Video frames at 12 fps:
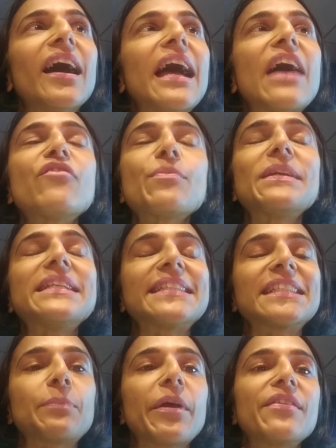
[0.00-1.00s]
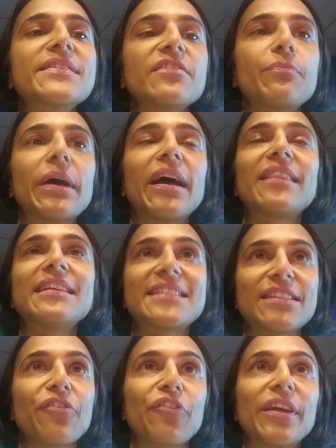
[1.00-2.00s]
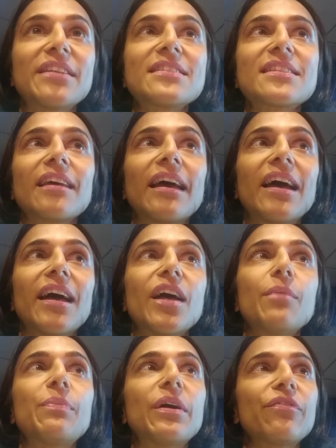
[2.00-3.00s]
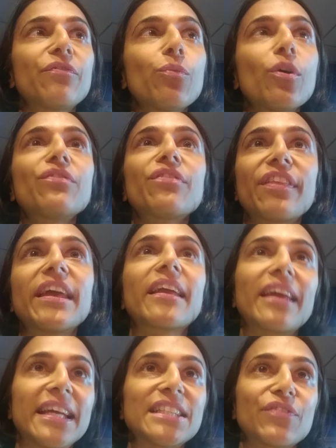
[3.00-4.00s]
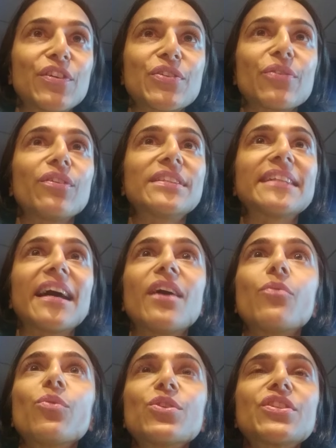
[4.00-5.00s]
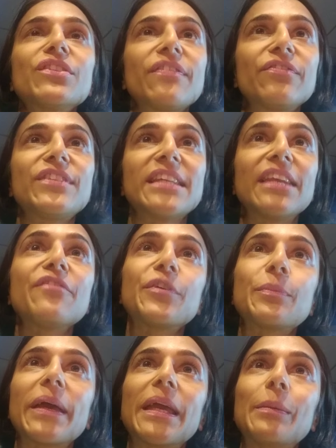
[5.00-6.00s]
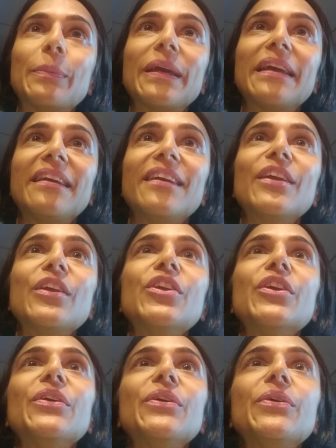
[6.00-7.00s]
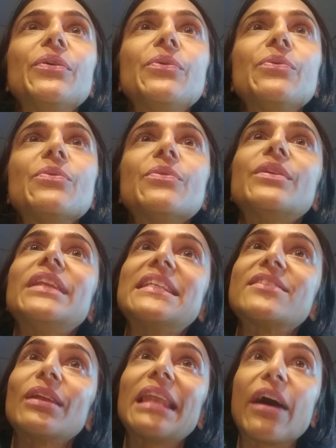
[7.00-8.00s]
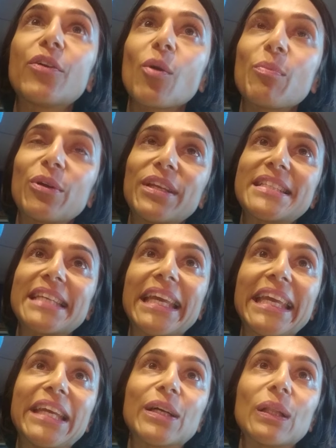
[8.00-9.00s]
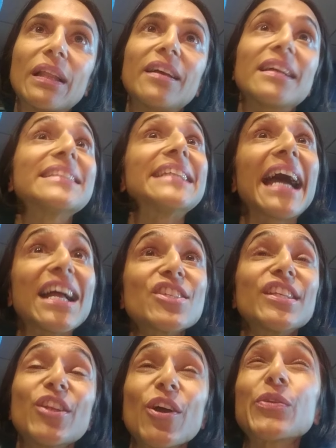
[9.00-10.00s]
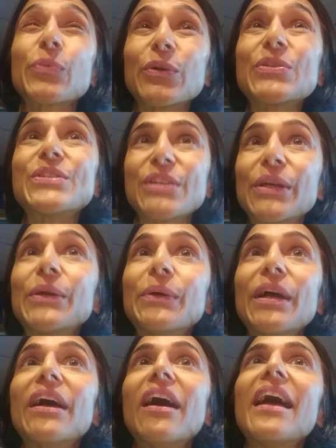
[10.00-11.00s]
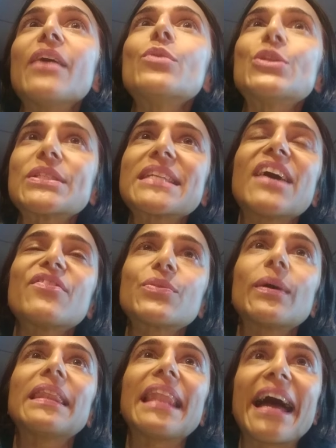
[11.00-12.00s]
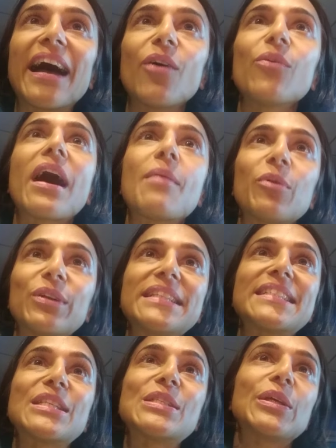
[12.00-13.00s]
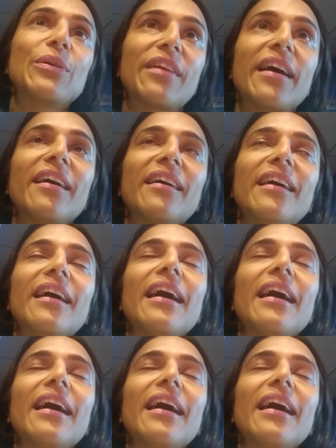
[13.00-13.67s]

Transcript: everybody's experience of birth is different, but one thing is for sure is that once you've delivered baby, you need to allow your body to heal, because it actually knows what to do. We just have to allow our bodies to do that.